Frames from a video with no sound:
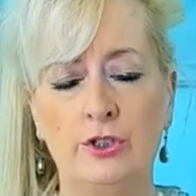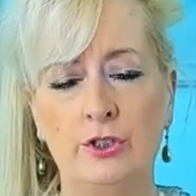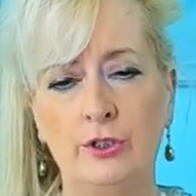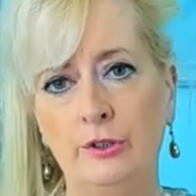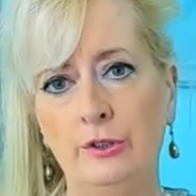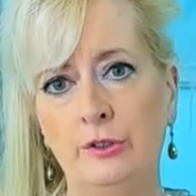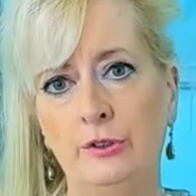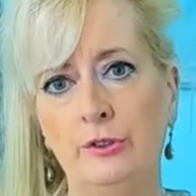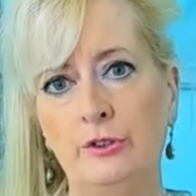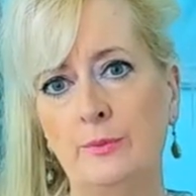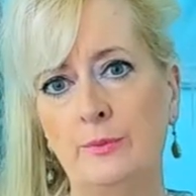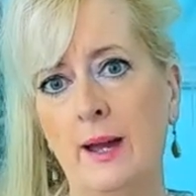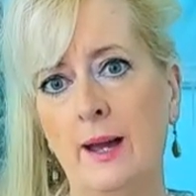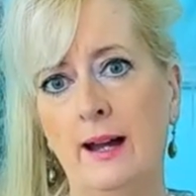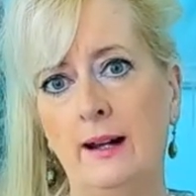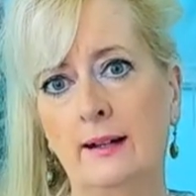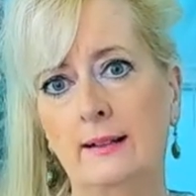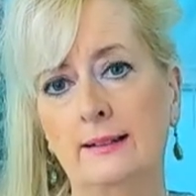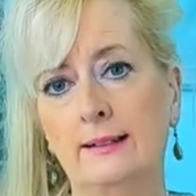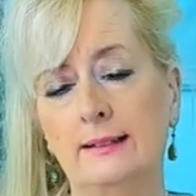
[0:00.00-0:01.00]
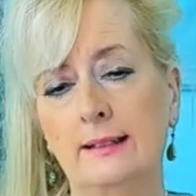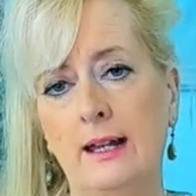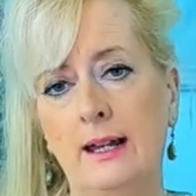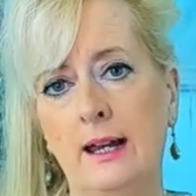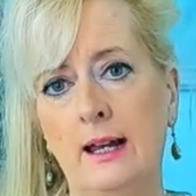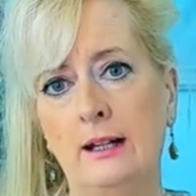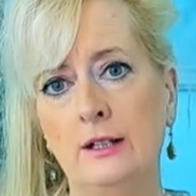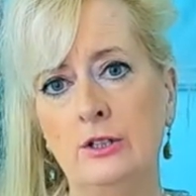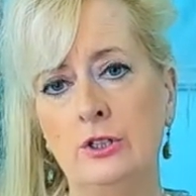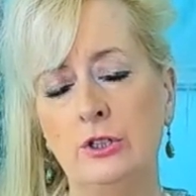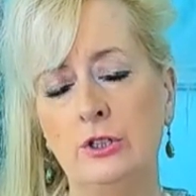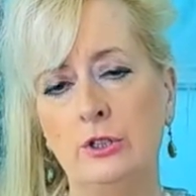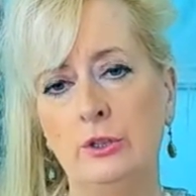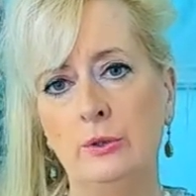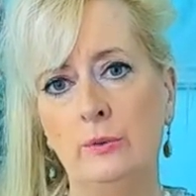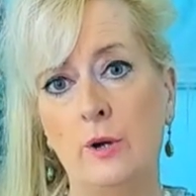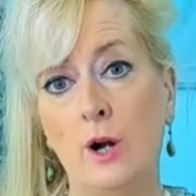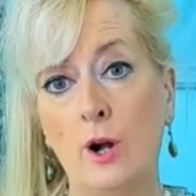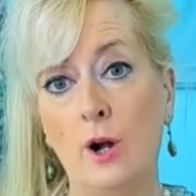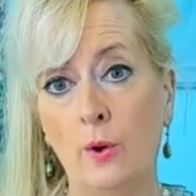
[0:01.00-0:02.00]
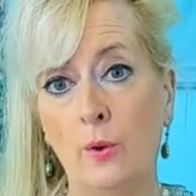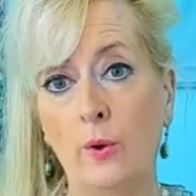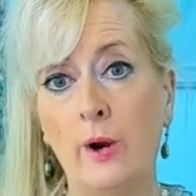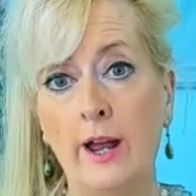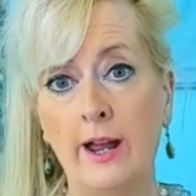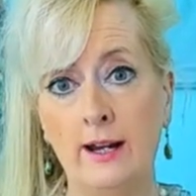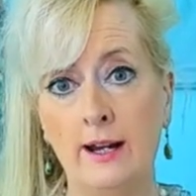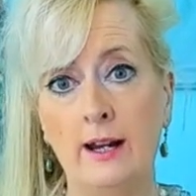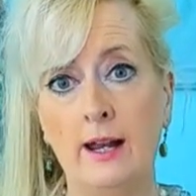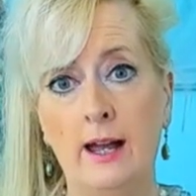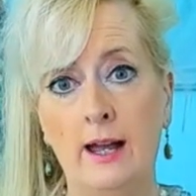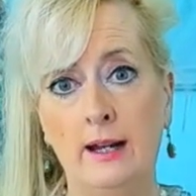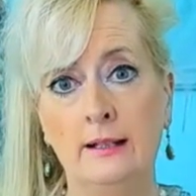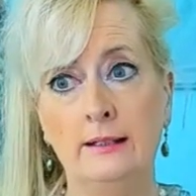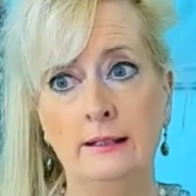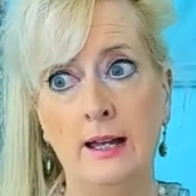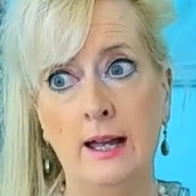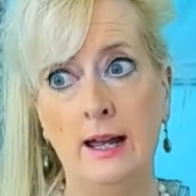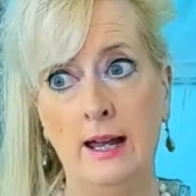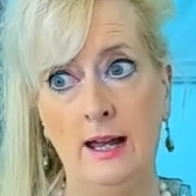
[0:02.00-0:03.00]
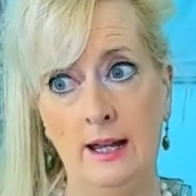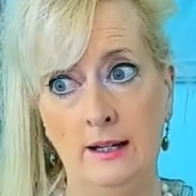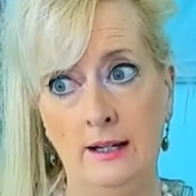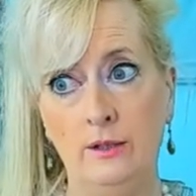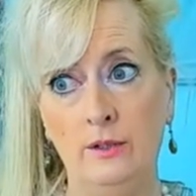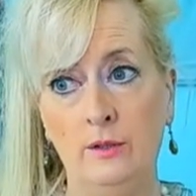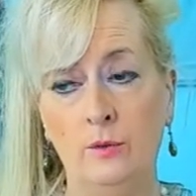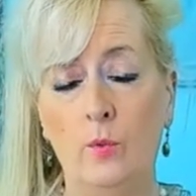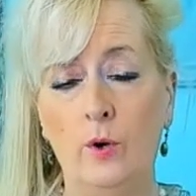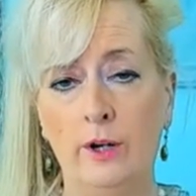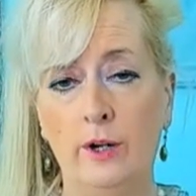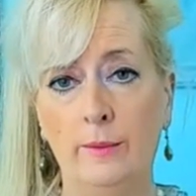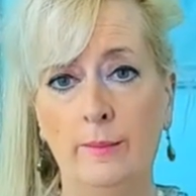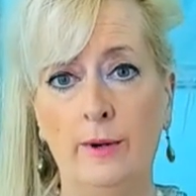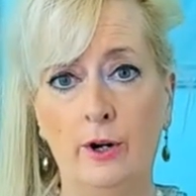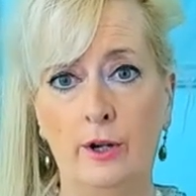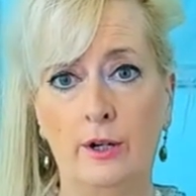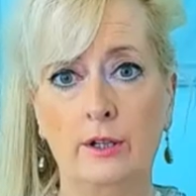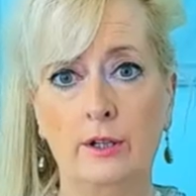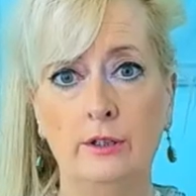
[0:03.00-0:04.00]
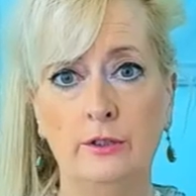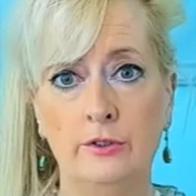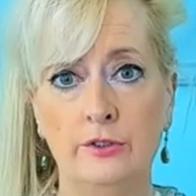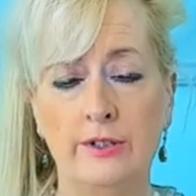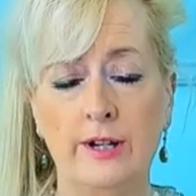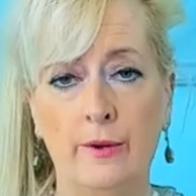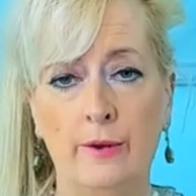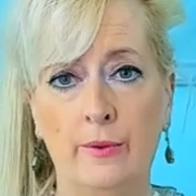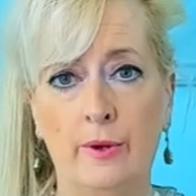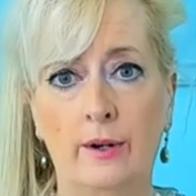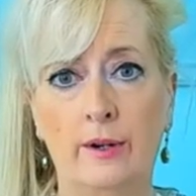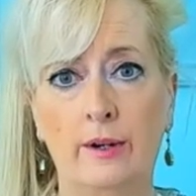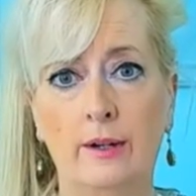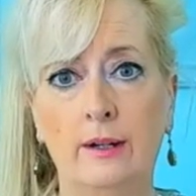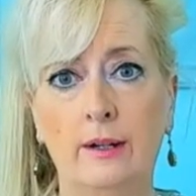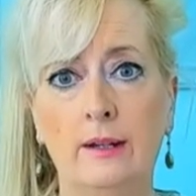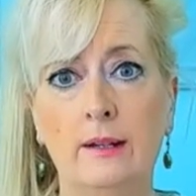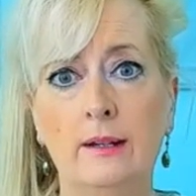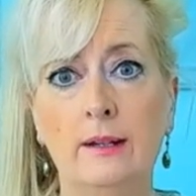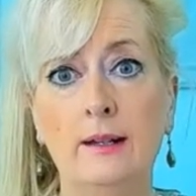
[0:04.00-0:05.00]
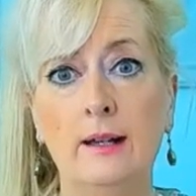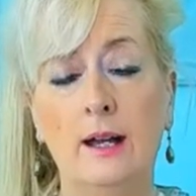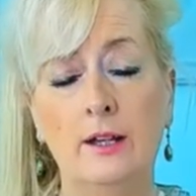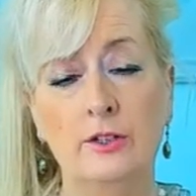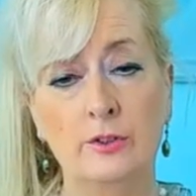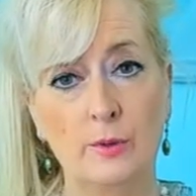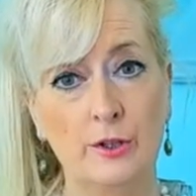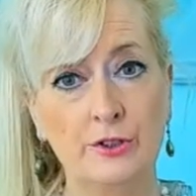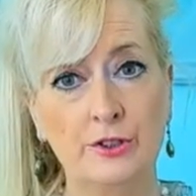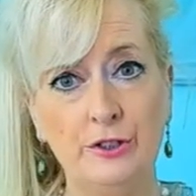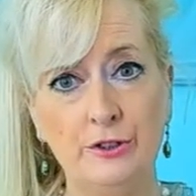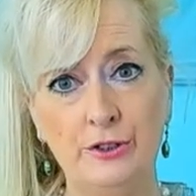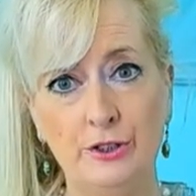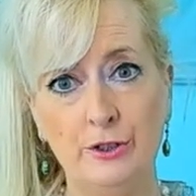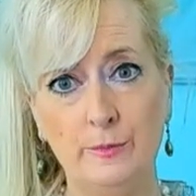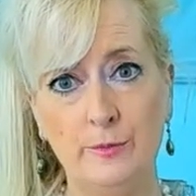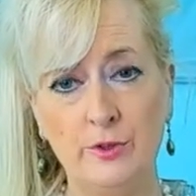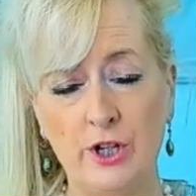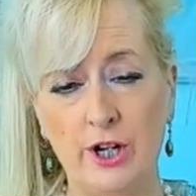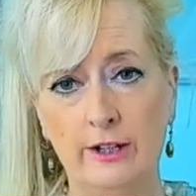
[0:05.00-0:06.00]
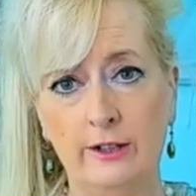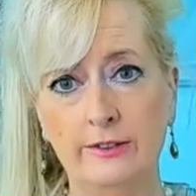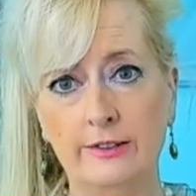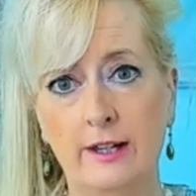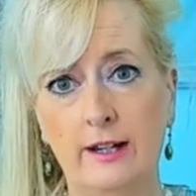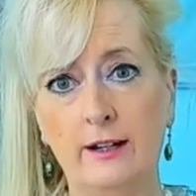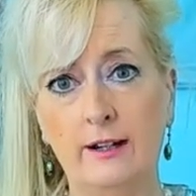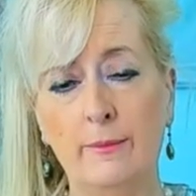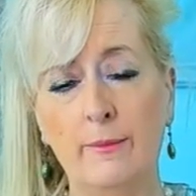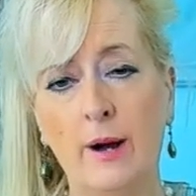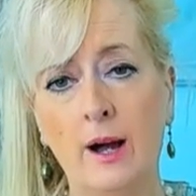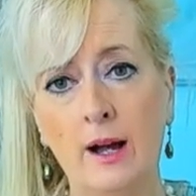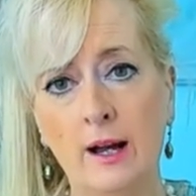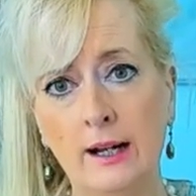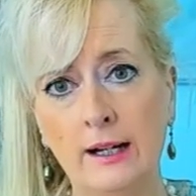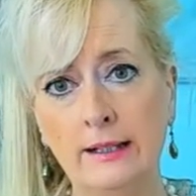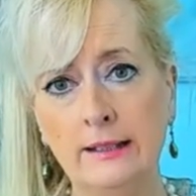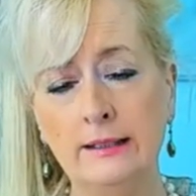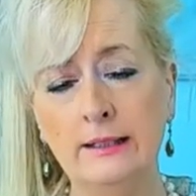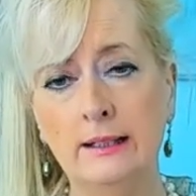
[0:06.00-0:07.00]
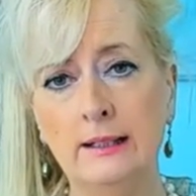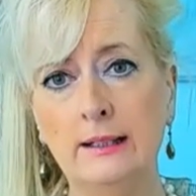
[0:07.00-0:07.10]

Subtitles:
to Newsmax and to OANN, One America News Network, as well as YouTube channels like mine.